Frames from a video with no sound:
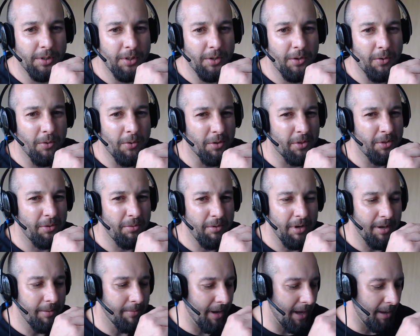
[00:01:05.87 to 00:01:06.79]
or
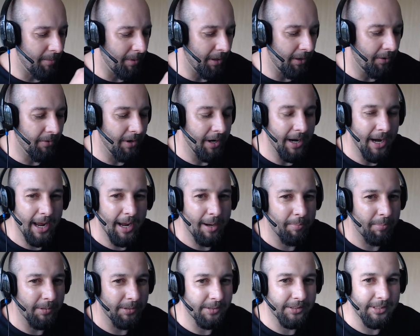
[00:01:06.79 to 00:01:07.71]
3 maybe green apples,